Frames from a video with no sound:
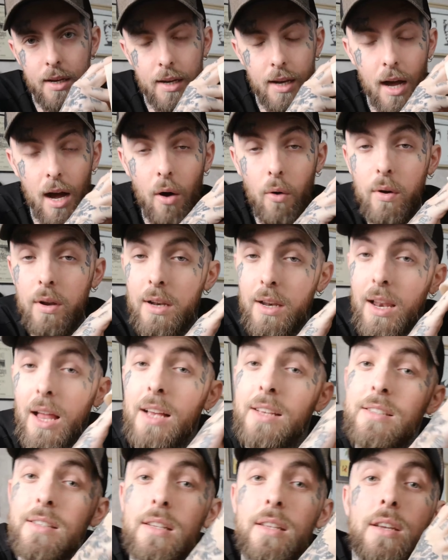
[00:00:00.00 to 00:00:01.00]
Now,
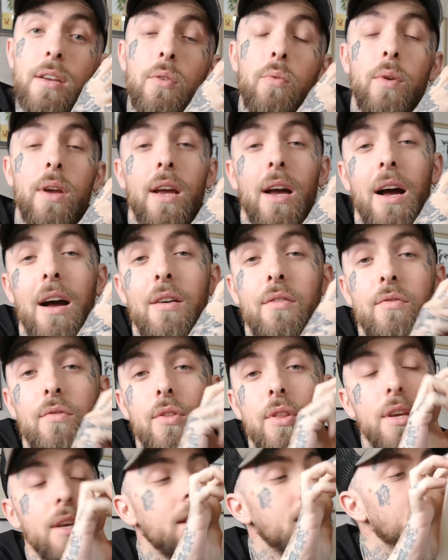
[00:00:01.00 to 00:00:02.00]
lastly, we
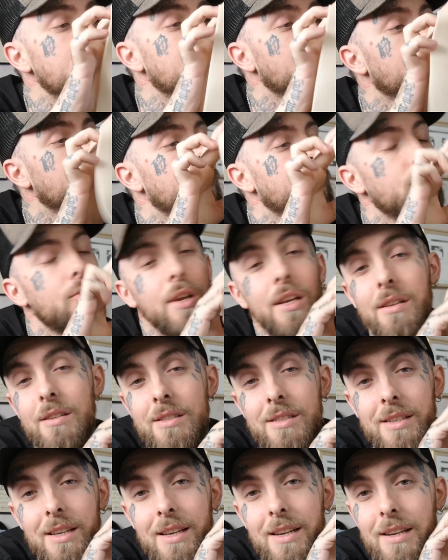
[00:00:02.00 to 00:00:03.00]
have the
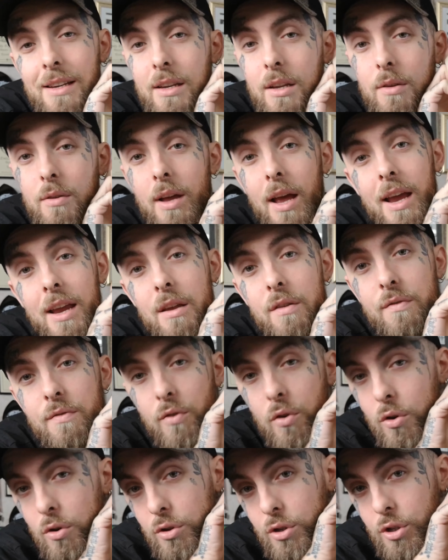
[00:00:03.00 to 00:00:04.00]
ReelSkin
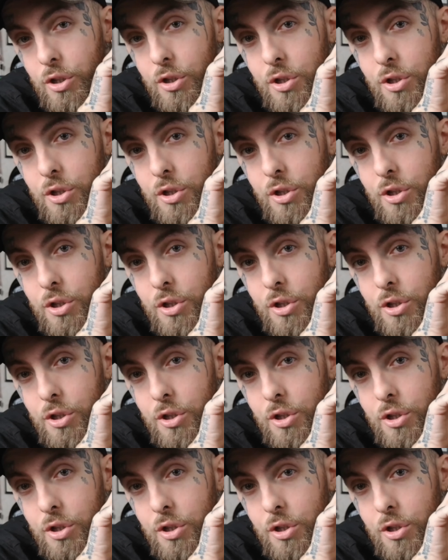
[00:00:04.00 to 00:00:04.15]
A4